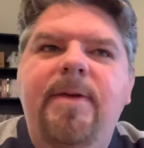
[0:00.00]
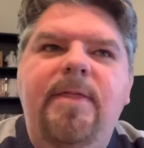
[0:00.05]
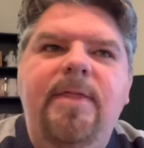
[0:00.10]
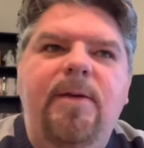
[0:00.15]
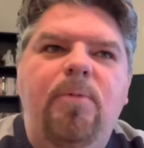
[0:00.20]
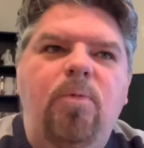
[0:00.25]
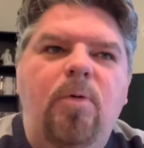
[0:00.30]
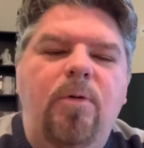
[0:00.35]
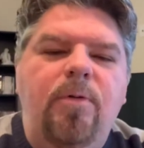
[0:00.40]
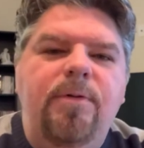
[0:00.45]

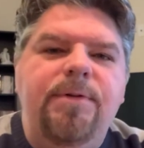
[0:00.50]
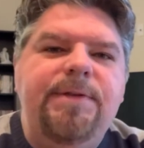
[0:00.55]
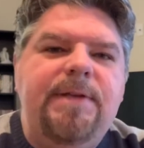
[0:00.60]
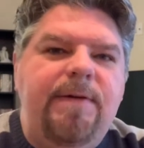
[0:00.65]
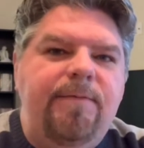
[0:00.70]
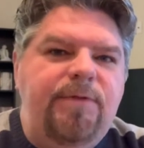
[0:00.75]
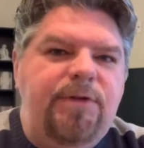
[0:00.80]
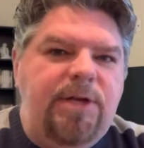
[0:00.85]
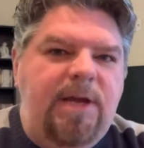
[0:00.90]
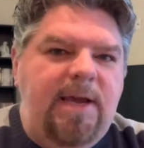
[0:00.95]
the rules
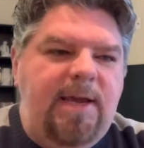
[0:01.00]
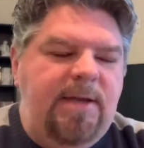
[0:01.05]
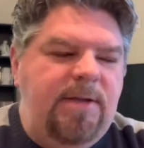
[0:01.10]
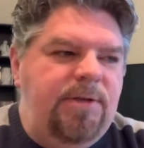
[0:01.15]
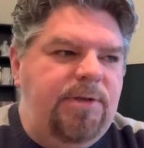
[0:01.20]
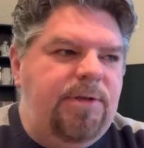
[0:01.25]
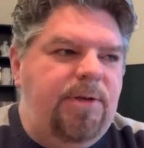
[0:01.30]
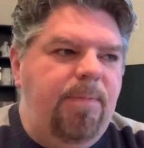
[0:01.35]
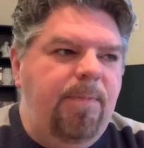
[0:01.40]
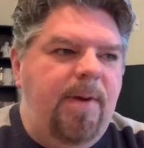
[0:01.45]
have
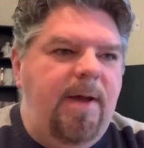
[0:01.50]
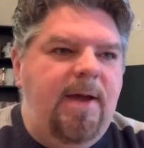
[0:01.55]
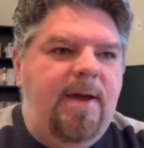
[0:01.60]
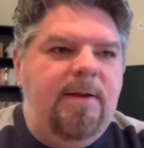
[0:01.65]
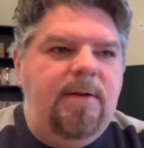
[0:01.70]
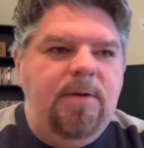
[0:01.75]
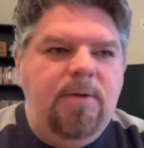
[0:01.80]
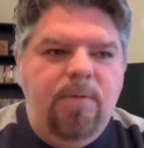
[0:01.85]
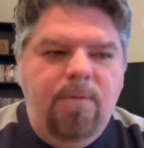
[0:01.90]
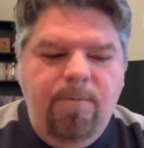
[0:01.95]
changed,
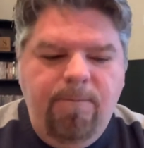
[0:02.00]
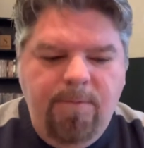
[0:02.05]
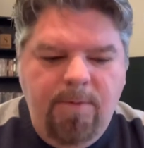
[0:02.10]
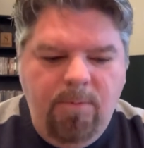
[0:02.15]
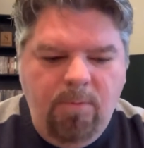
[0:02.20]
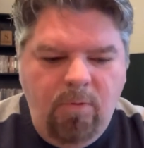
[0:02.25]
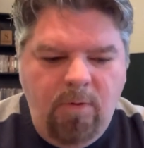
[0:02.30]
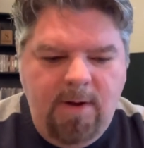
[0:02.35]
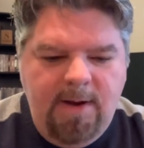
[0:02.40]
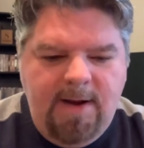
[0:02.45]
but
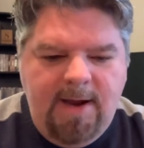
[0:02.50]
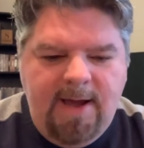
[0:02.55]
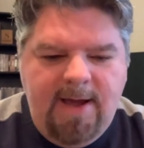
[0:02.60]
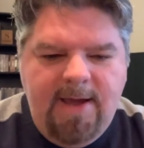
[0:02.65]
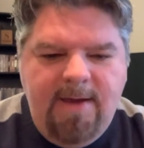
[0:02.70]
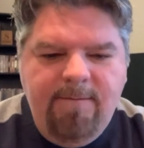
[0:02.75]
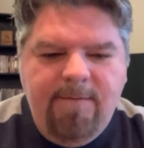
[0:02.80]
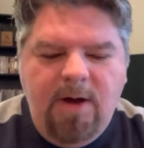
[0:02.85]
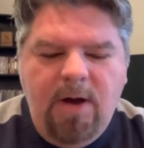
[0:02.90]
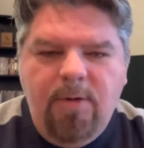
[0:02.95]
from what I
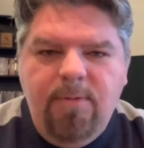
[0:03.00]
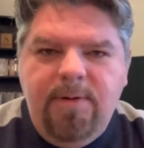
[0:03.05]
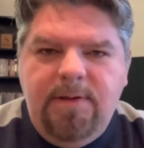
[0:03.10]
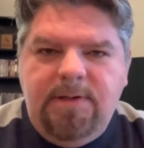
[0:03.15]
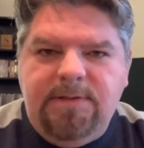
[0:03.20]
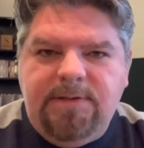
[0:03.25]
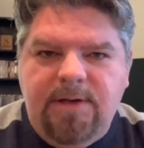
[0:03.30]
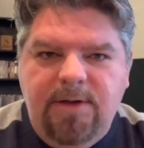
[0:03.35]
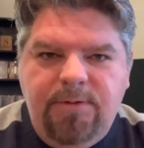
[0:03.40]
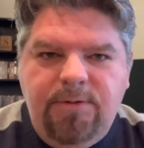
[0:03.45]
have
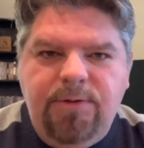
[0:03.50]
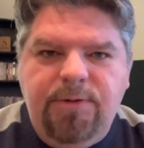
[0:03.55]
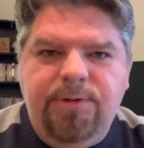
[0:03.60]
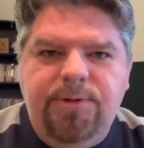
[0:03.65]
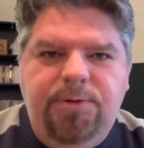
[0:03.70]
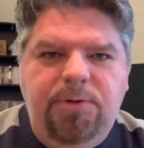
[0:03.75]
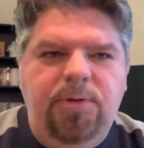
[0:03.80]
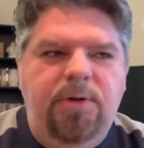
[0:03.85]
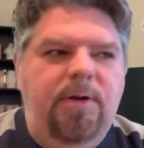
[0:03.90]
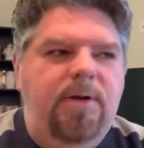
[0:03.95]
always
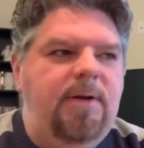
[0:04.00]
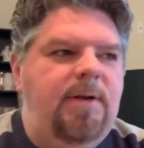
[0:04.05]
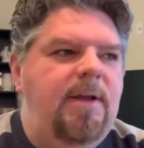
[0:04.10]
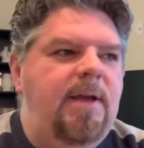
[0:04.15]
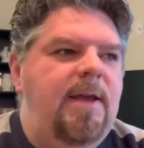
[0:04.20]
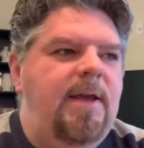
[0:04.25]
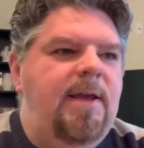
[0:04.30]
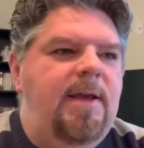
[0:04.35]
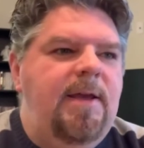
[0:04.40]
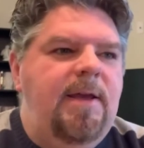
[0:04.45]
understood,
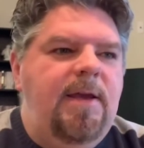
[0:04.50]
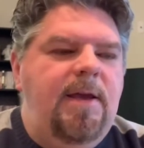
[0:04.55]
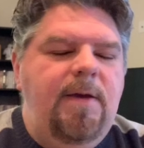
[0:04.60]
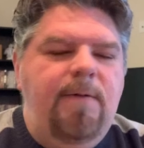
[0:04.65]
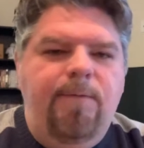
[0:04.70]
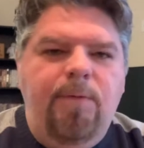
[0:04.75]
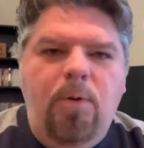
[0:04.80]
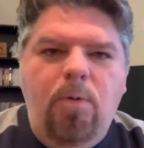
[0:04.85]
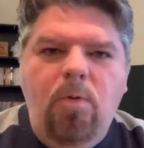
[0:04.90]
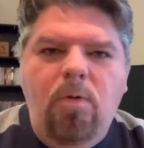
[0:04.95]

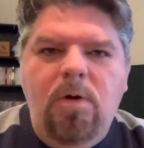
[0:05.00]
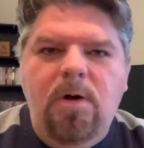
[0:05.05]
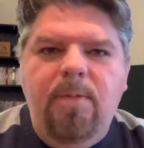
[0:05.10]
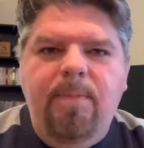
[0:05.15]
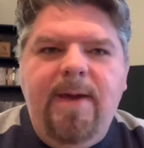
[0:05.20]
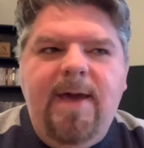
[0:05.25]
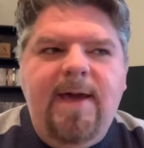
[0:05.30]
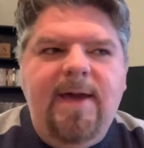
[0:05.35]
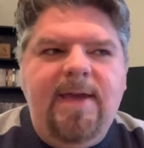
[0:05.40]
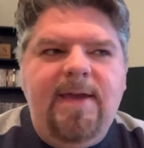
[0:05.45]
if a
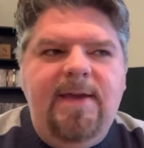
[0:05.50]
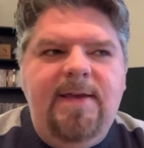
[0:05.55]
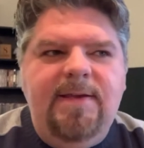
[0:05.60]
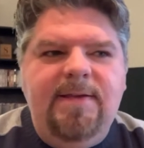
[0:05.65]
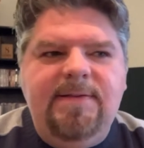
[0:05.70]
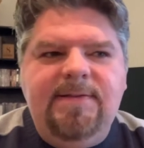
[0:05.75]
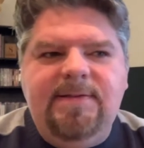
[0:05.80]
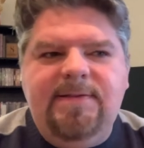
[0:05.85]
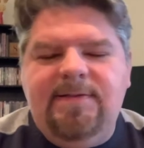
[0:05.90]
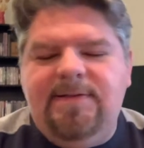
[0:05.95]
quarterback
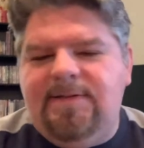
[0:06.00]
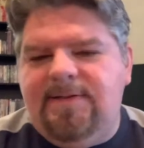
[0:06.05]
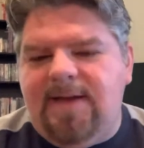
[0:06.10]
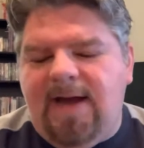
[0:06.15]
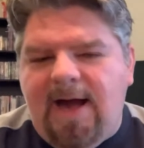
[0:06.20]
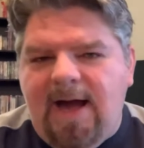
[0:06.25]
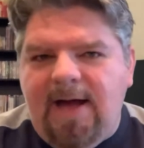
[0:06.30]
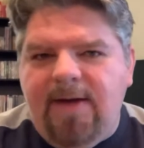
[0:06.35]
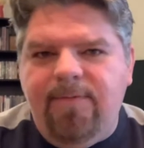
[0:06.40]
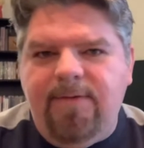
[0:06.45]
is
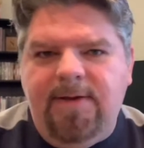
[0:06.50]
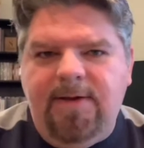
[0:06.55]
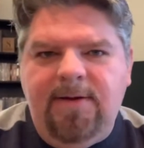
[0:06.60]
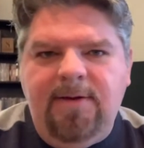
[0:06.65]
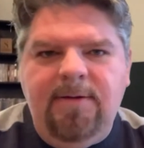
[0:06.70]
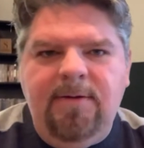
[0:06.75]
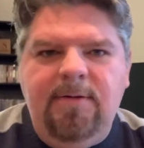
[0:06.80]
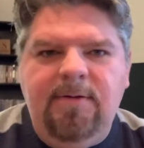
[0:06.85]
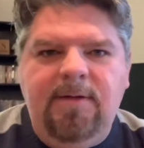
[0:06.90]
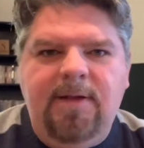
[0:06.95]

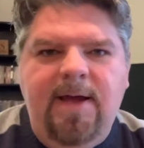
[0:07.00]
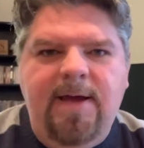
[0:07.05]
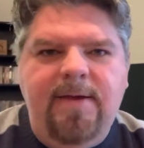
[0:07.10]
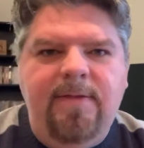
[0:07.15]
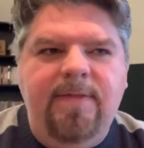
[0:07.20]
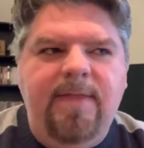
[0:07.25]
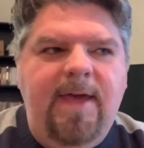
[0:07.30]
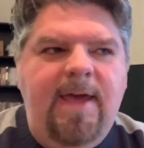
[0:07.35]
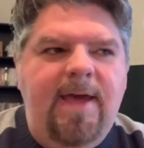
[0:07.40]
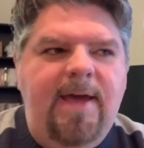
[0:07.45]
diving
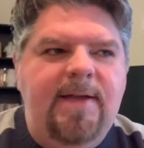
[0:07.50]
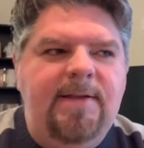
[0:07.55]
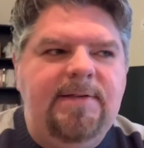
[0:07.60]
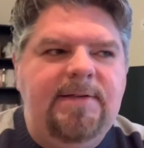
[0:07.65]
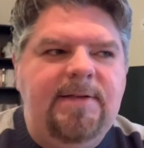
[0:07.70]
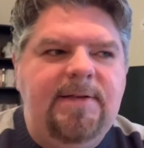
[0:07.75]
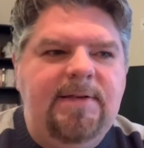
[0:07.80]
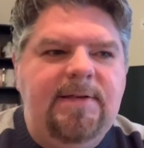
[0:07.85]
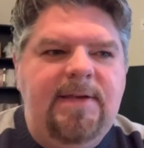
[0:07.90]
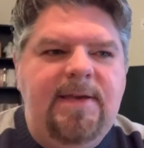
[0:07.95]
like
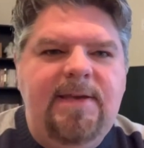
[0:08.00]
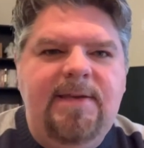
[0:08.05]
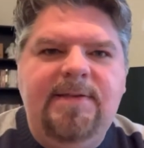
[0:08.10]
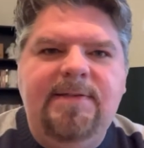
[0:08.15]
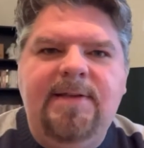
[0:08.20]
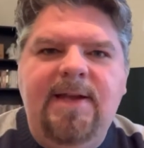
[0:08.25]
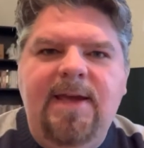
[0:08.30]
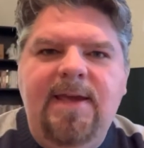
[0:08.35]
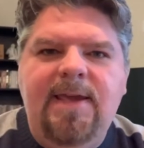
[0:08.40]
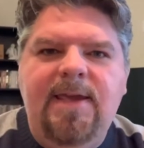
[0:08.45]
that,
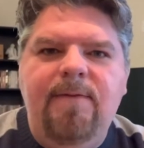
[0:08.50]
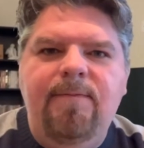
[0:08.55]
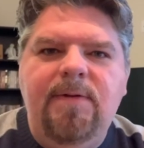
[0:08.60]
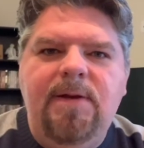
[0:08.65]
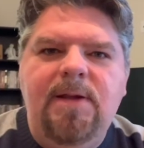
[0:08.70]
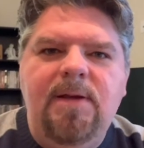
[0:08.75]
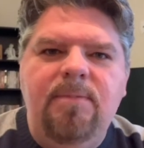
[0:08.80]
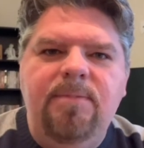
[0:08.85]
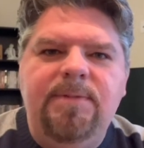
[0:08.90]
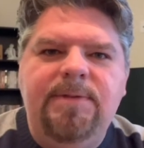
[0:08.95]
he's not giving
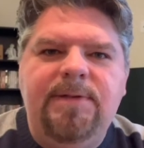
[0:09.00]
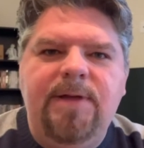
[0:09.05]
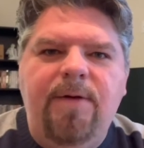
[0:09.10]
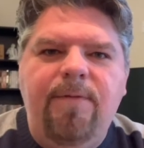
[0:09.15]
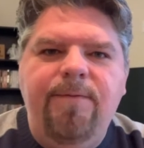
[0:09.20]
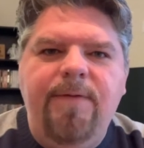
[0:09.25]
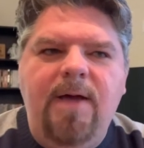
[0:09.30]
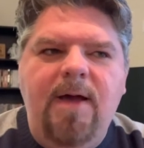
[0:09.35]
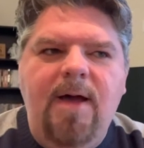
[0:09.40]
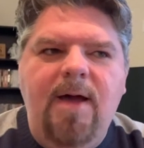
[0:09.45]

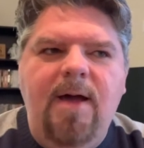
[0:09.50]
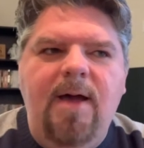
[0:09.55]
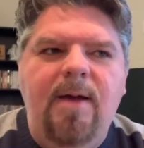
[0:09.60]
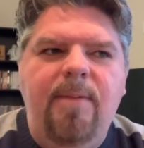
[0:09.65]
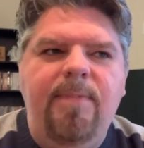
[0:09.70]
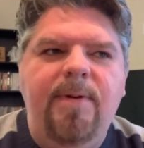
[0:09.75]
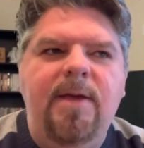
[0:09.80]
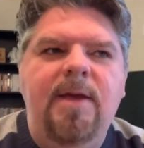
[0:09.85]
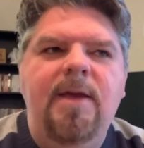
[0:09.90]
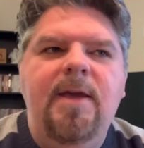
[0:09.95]
himself
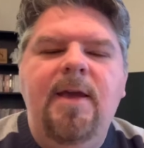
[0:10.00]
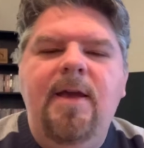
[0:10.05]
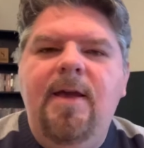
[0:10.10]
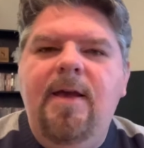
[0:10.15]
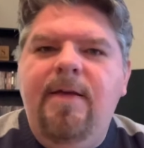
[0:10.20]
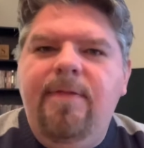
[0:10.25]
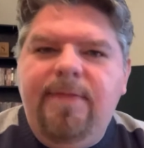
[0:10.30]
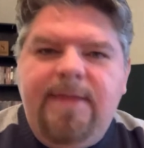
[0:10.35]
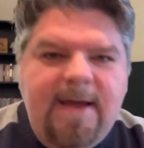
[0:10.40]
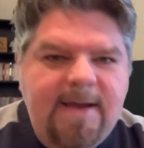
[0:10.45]
up.
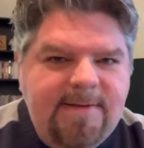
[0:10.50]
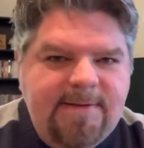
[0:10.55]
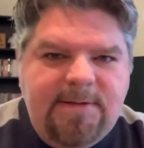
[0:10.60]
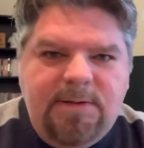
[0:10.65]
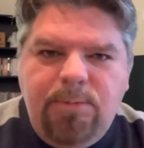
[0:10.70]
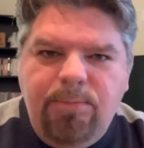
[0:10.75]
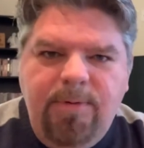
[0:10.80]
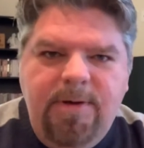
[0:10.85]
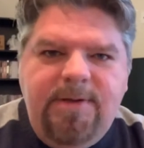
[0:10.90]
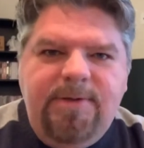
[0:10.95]
That's
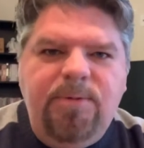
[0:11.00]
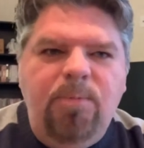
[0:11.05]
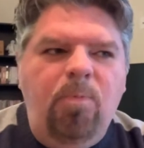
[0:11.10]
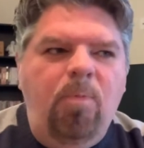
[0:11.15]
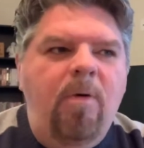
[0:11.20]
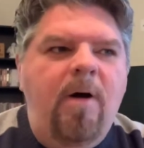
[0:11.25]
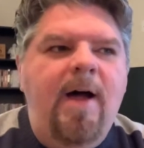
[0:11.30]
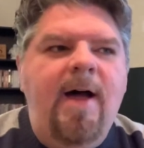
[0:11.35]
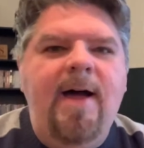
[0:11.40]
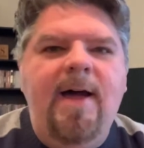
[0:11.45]
the reason
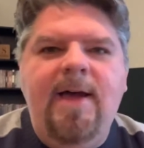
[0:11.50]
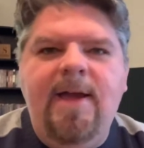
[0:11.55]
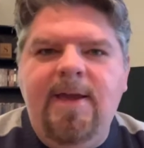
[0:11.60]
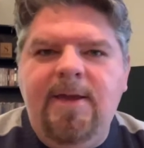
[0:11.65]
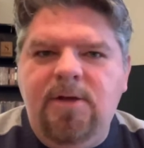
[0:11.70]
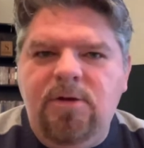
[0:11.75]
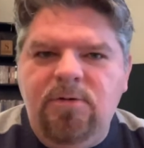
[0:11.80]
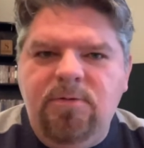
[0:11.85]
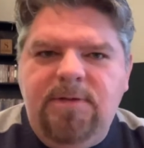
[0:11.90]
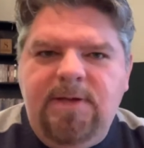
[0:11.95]

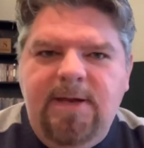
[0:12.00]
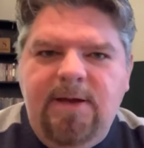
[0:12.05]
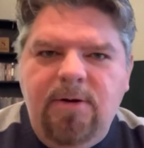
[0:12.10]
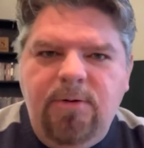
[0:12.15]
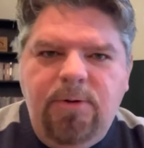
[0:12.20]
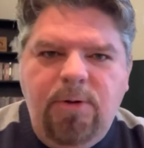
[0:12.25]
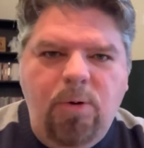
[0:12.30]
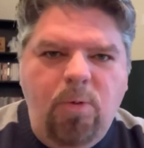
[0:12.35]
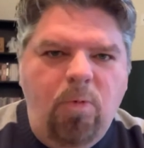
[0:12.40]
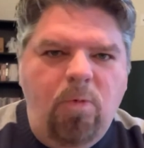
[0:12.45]
why you
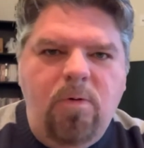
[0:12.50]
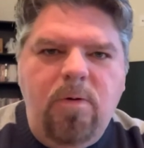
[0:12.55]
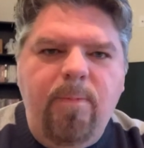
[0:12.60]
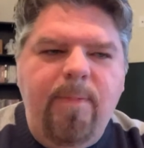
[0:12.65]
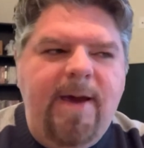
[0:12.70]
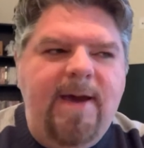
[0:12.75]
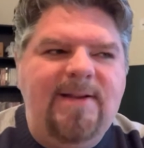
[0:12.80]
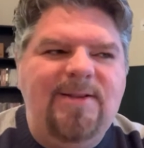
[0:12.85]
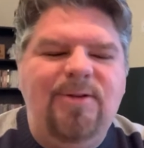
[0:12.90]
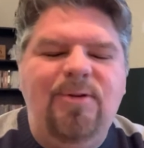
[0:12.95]
tell your
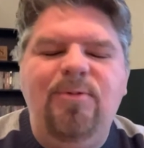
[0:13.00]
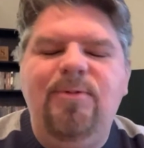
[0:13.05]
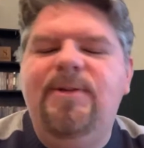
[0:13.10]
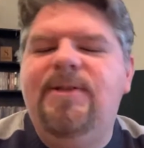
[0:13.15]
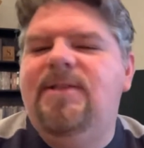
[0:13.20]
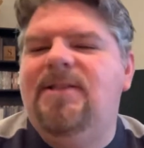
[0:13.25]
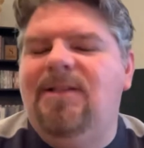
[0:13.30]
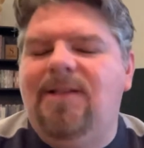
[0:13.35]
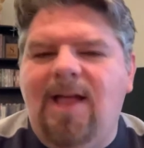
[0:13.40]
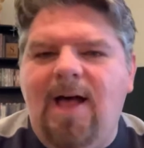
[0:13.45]
quarterback to
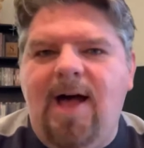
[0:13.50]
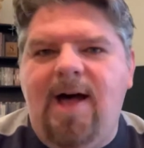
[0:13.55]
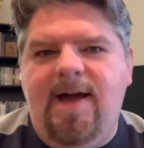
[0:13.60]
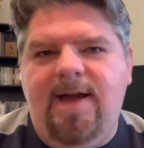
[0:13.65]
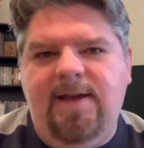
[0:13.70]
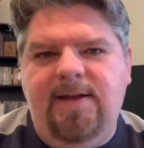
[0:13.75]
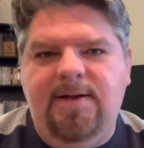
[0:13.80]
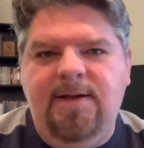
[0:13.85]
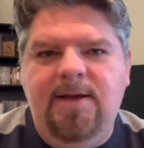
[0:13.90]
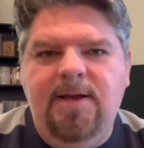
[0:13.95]

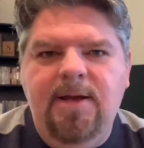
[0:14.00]
slide.